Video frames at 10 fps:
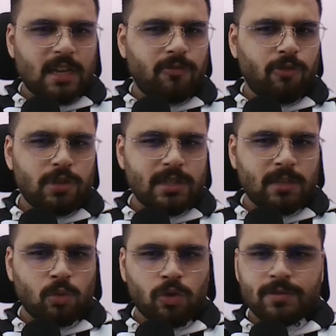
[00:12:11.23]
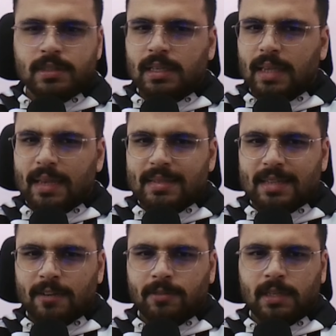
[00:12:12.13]
Check forcing moves, king
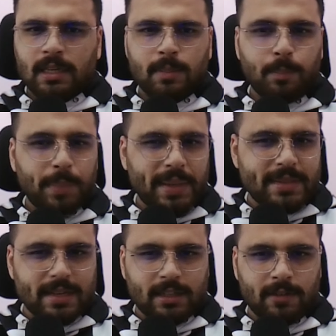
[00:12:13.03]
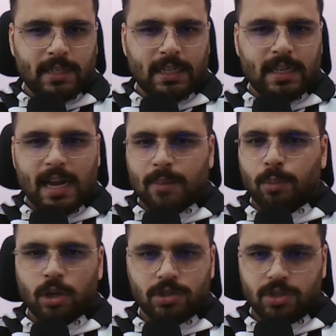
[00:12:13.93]
safety, piece activity,
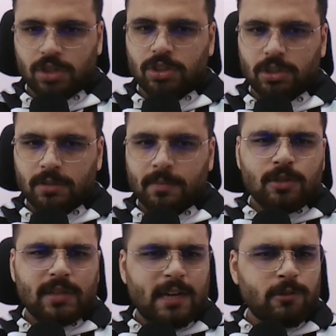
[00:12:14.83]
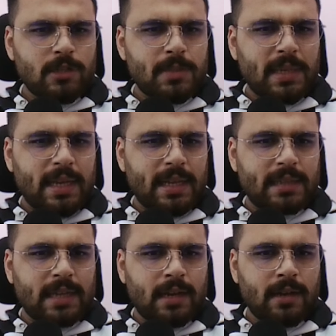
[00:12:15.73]
and pawn structure. So that was
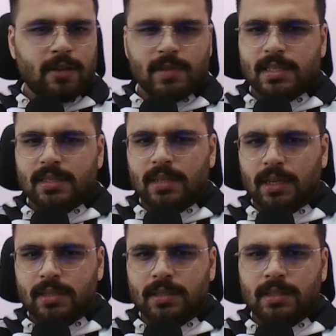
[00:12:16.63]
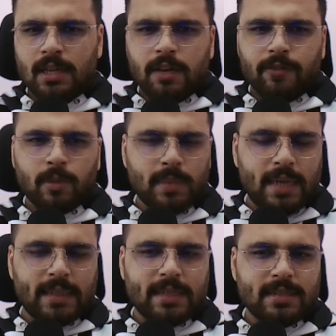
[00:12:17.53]
Mikhail Tal versus Hans from
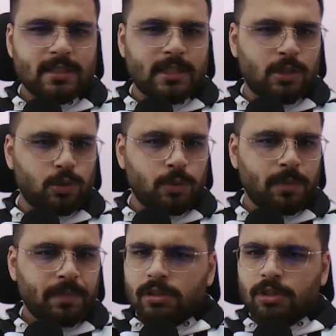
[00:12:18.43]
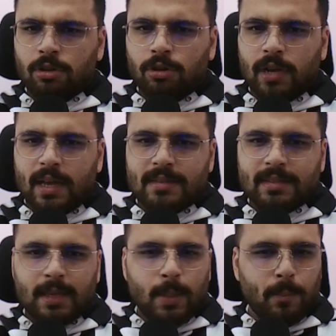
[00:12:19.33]
1962, also known
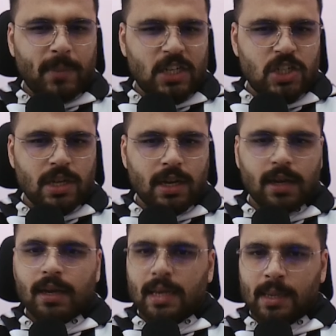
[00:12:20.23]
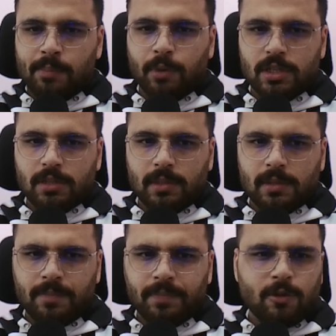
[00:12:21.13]
as Misha
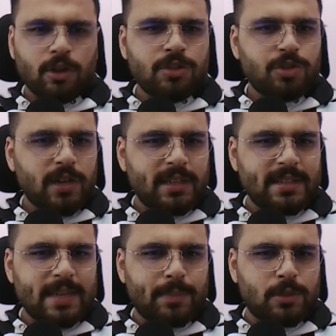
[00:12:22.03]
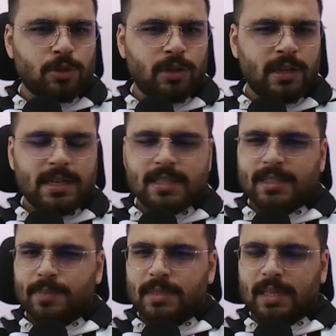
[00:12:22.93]
Impossible. If you enjoyed this episode,
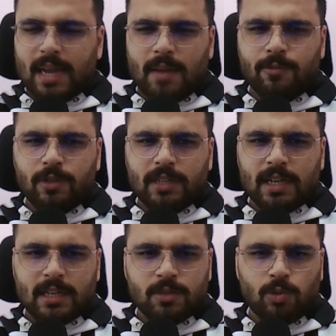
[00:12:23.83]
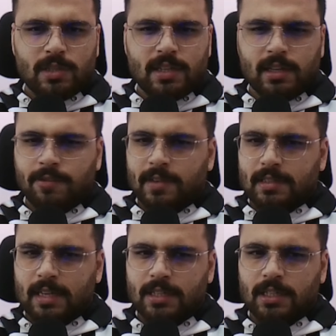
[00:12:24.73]
subscribe for the next Queen
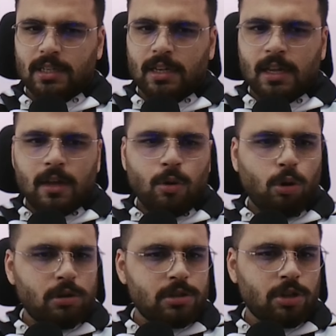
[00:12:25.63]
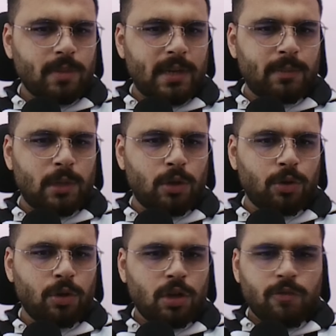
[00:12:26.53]
Sacrifice legend. Also comment
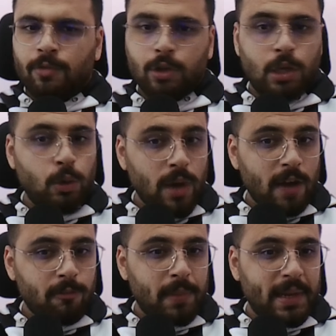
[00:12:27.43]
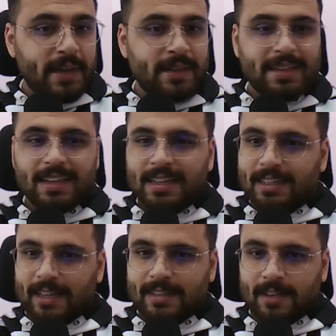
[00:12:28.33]
below, would you have played
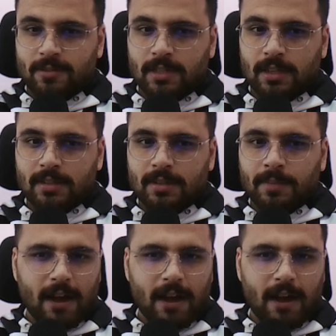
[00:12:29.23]
e takes f6?